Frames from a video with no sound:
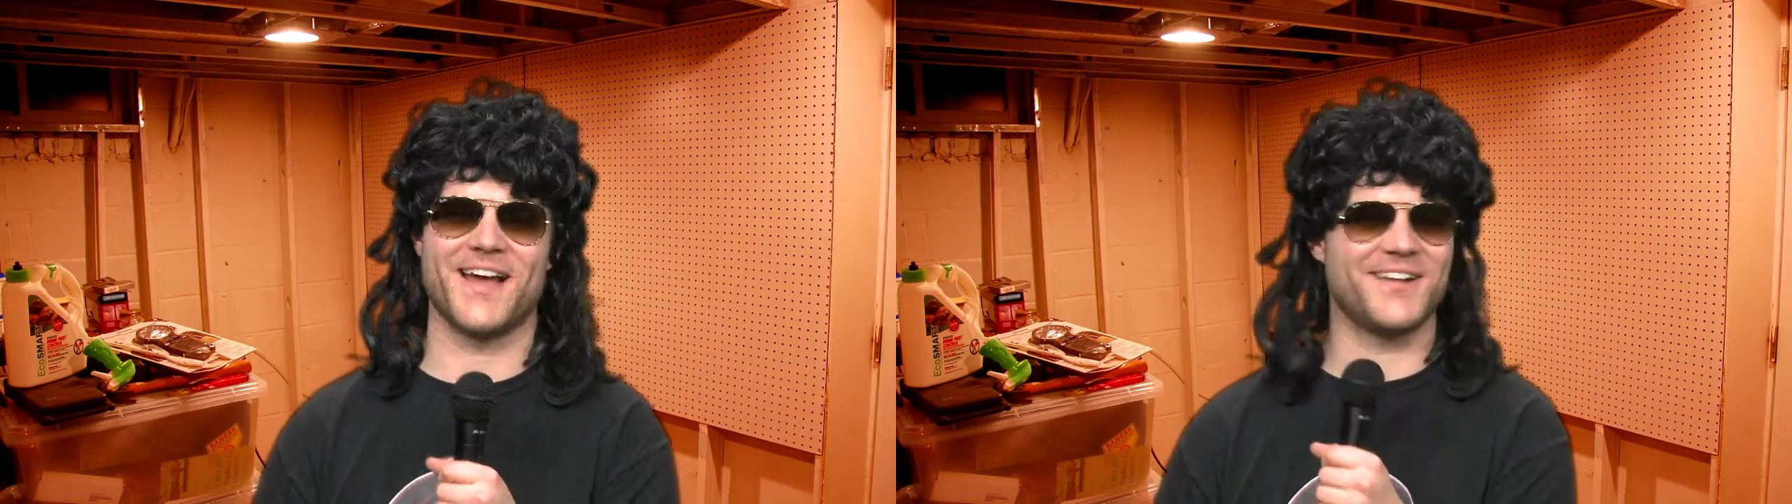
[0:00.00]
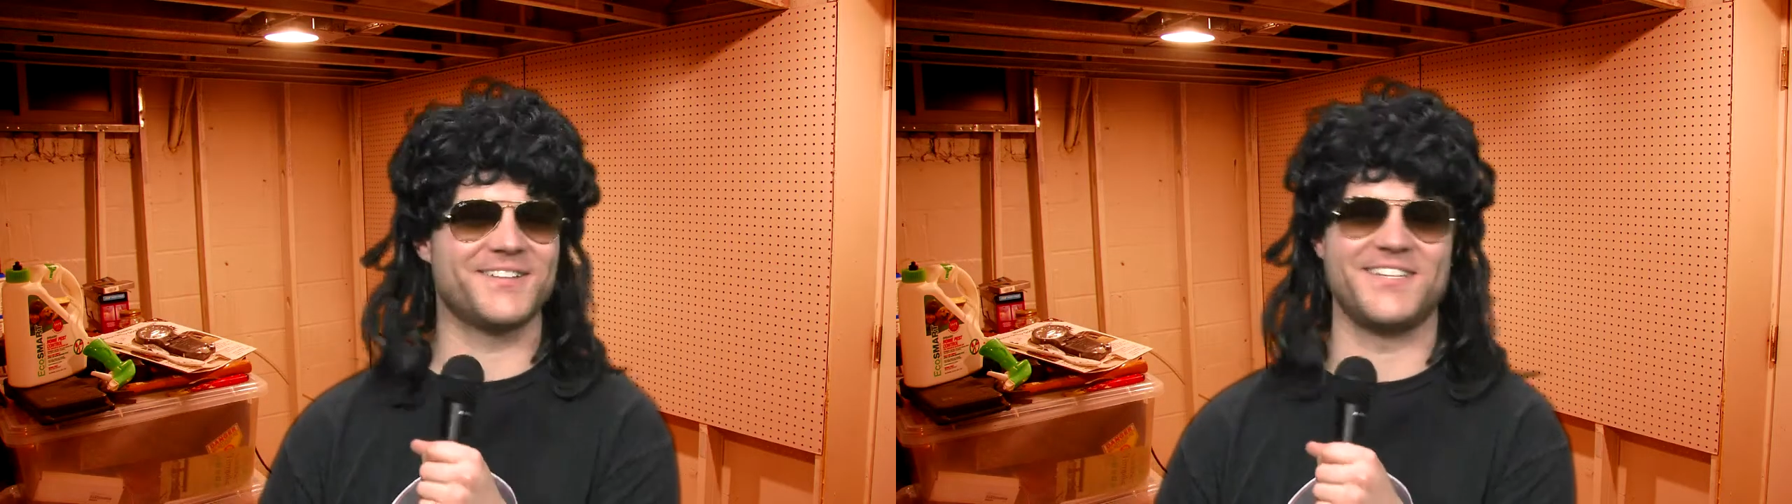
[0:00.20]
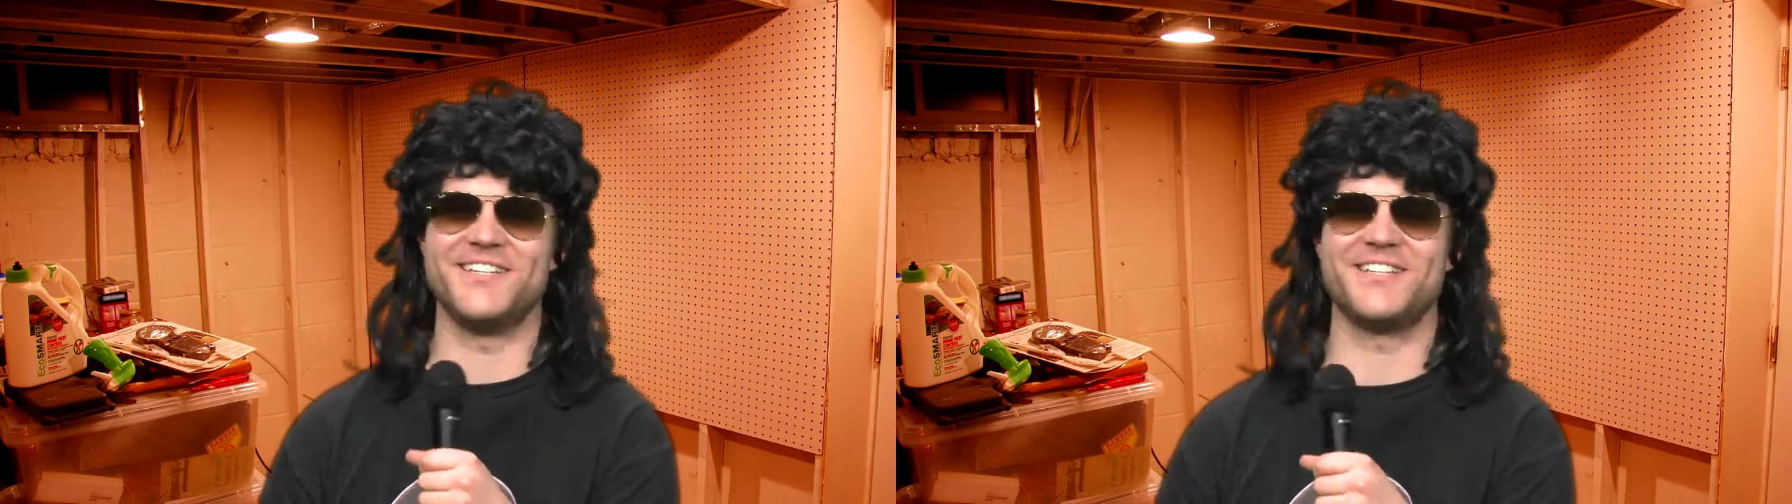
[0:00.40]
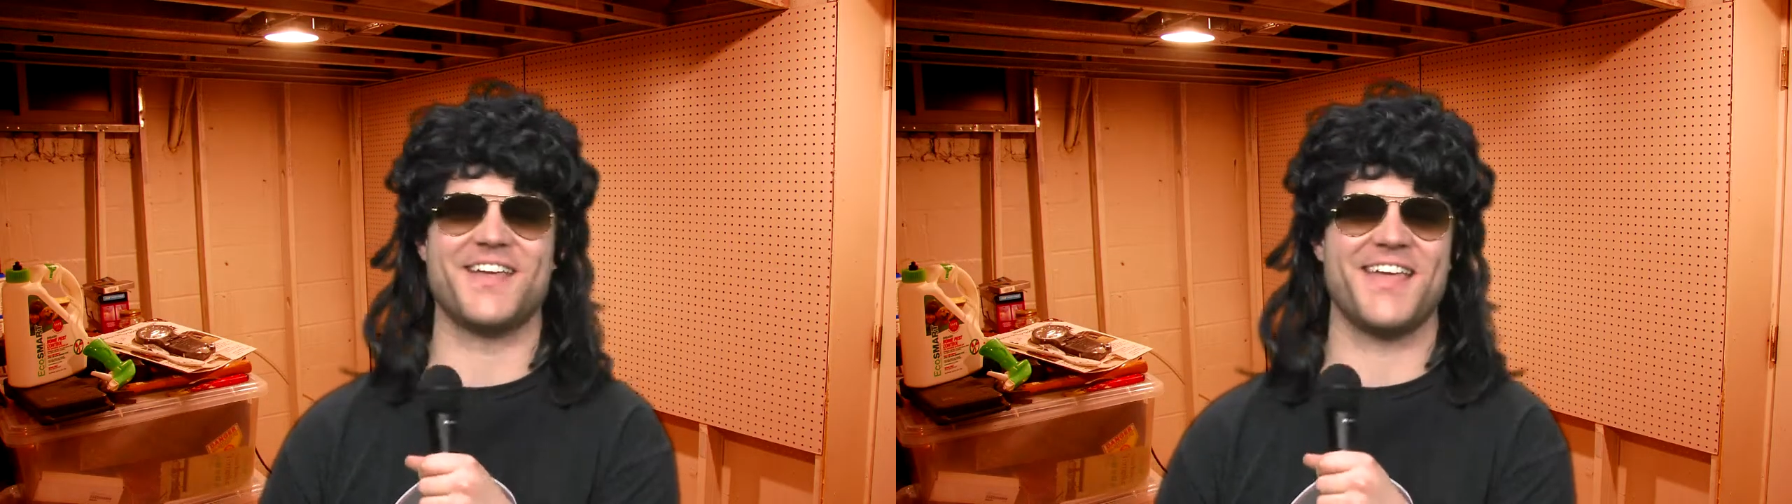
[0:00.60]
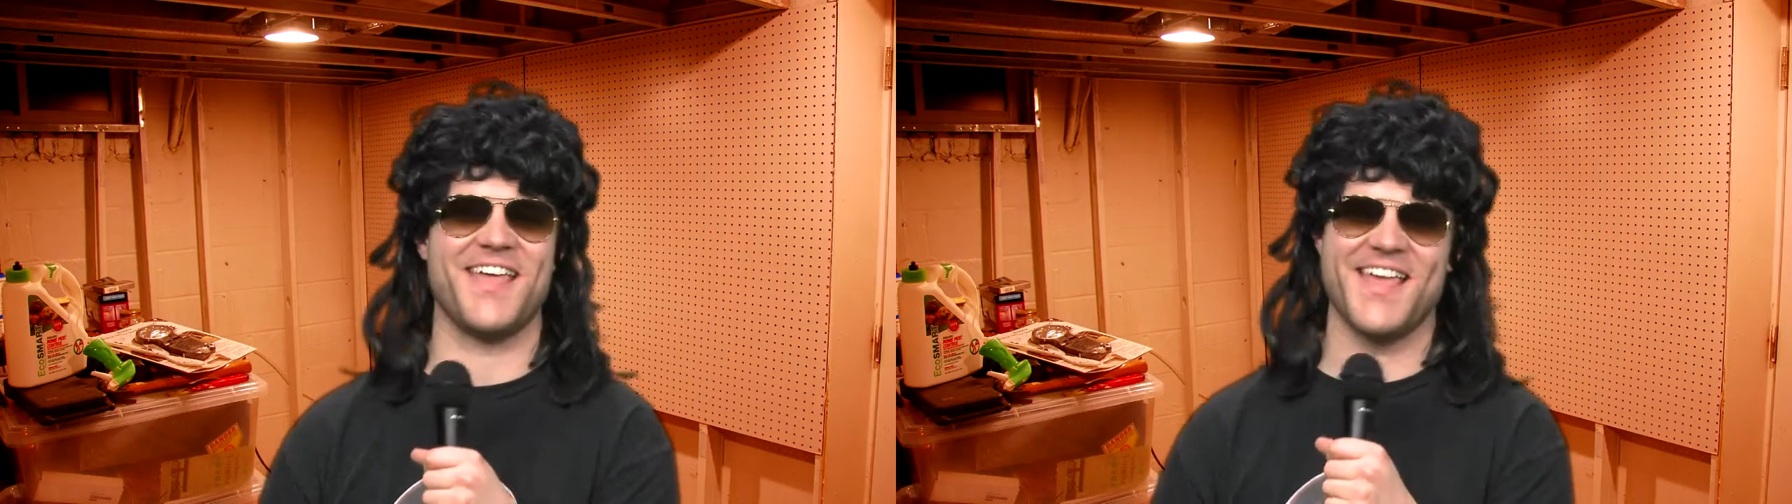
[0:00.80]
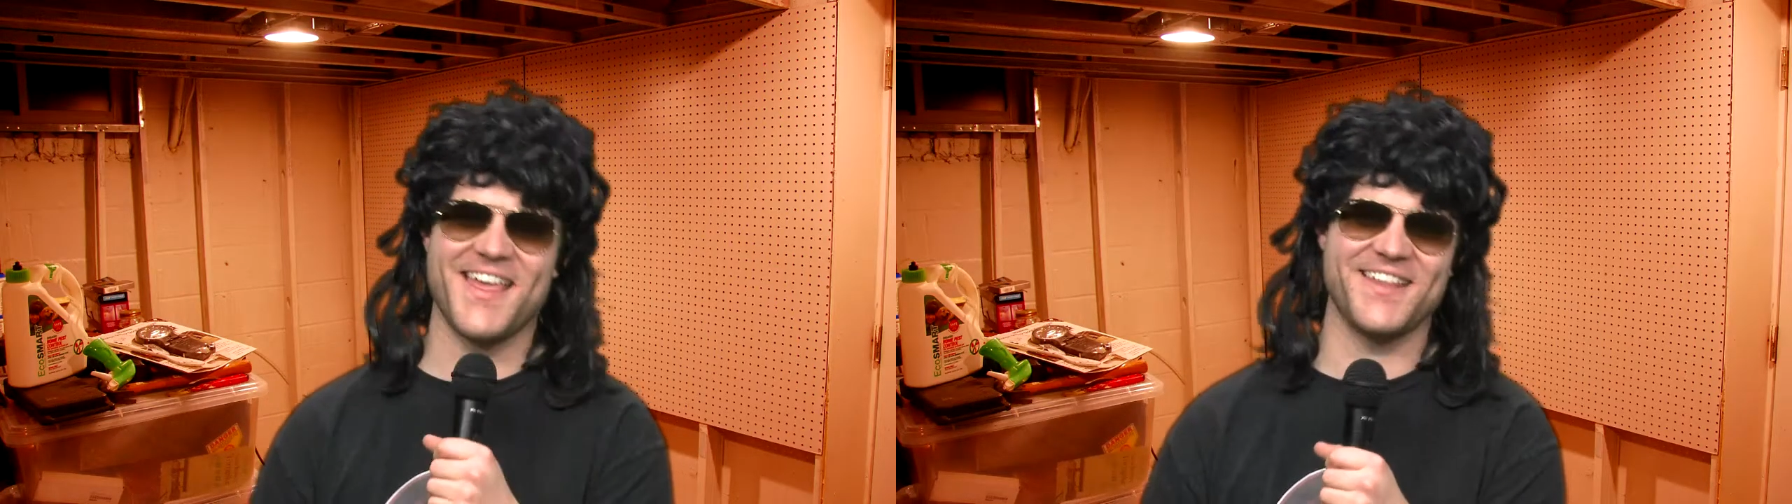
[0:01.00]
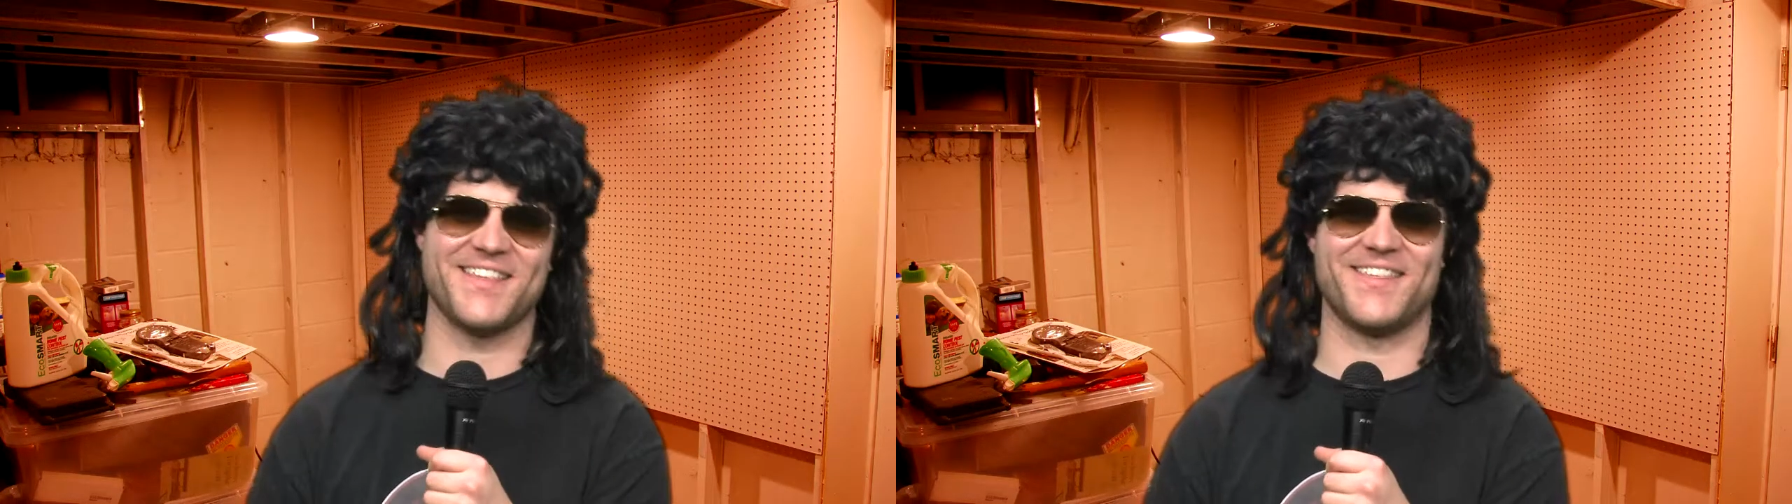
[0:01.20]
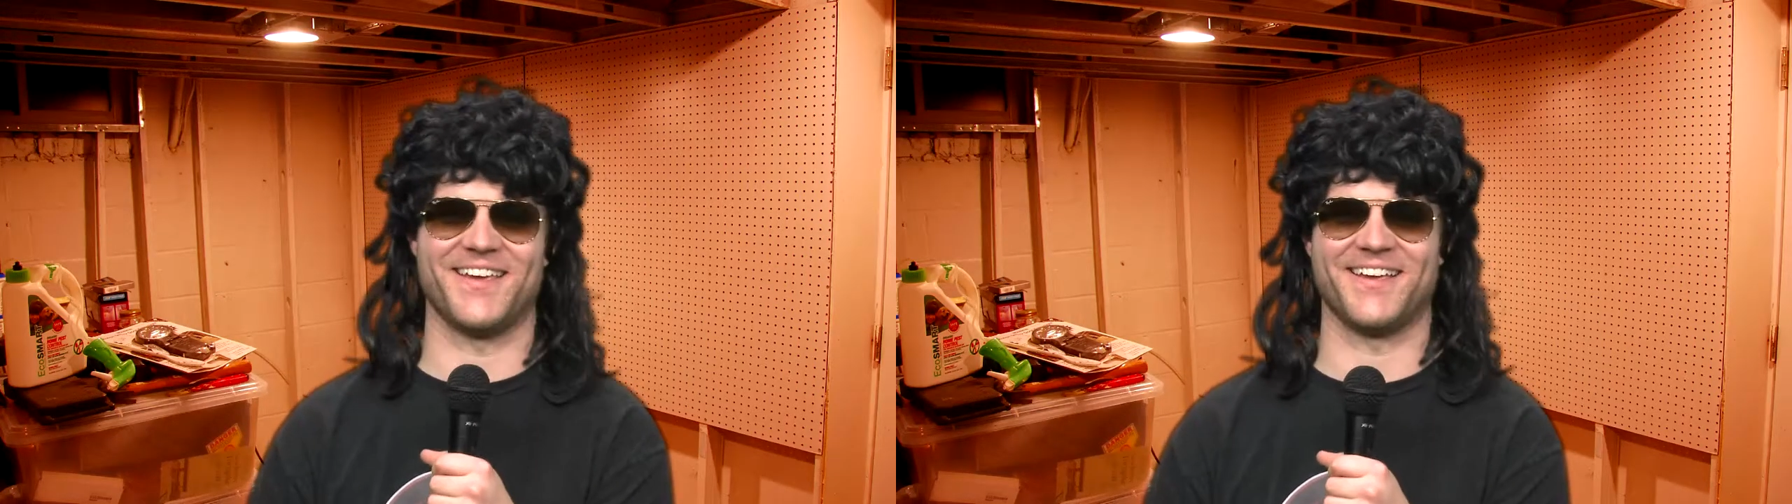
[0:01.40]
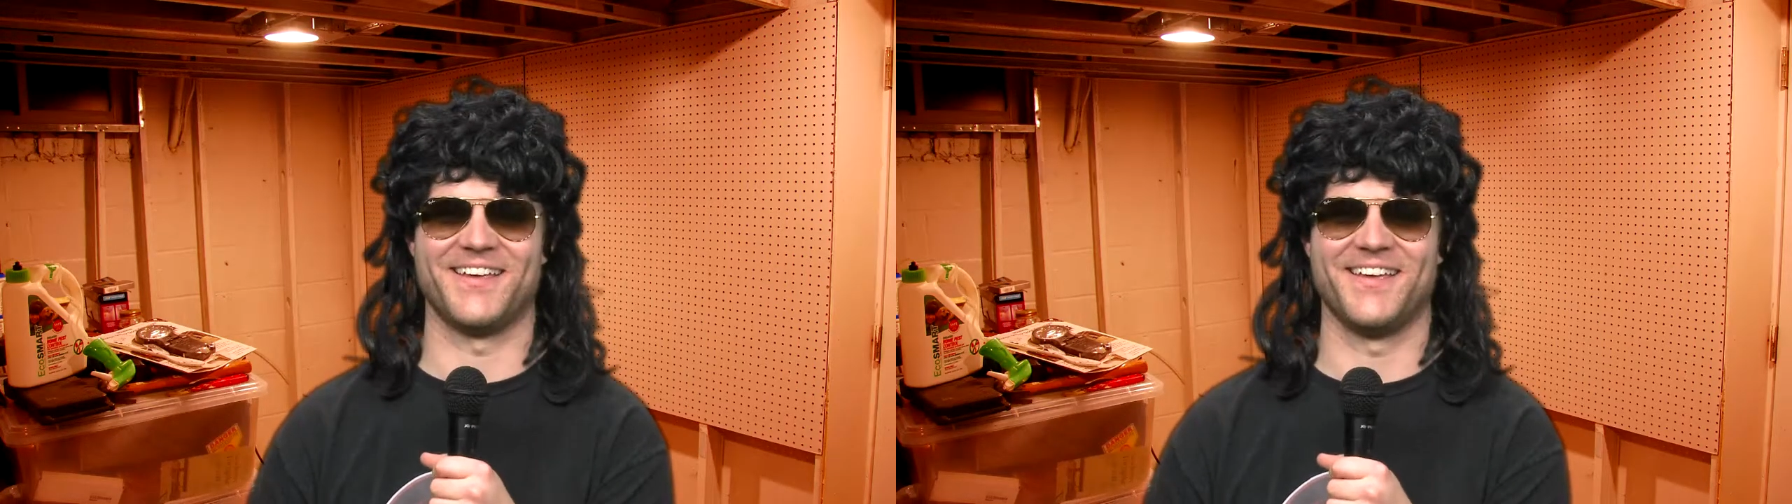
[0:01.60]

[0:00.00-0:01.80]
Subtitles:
I'll DJ anything,